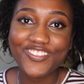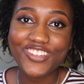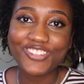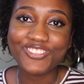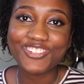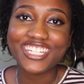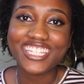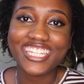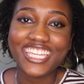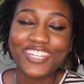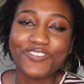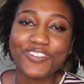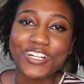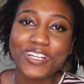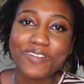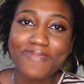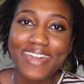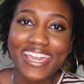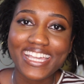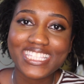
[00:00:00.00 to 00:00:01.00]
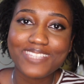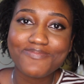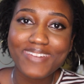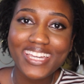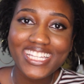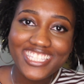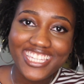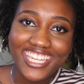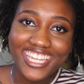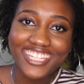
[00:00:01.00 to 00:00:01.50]
everyone and welcome back to
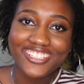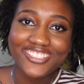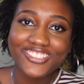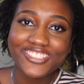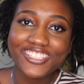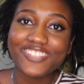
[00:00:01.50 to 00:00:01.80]
my channel.